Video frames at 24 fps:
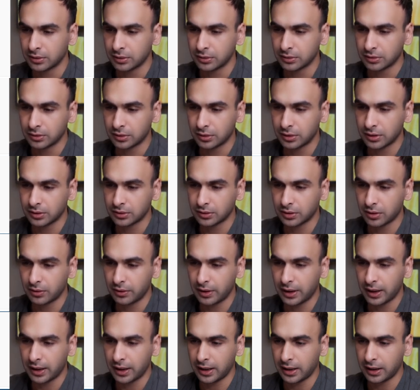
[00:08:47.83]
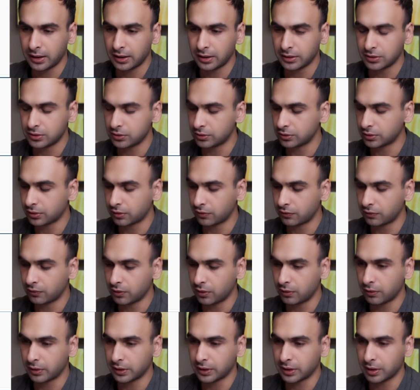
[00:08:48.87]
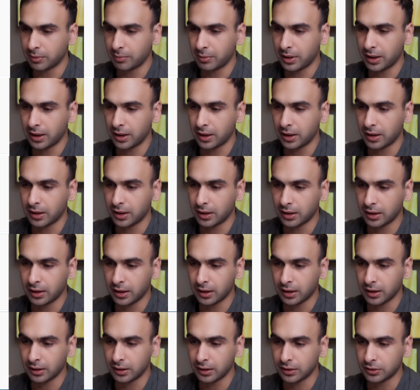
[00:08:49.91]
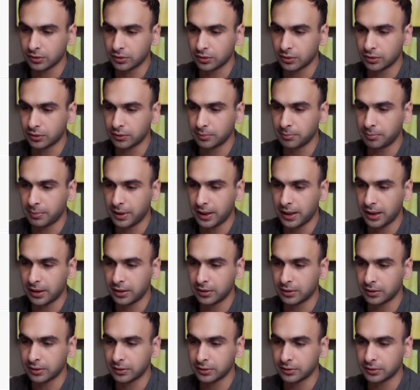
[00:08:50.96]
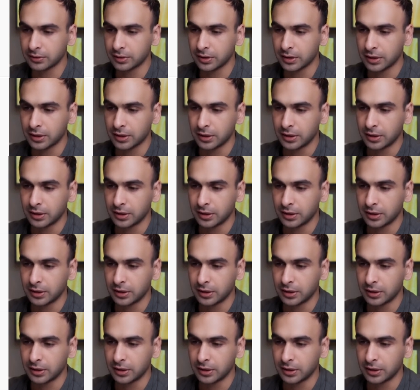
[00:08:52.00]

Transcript: So let's go ahead, let's use our forward command and let's go to banners.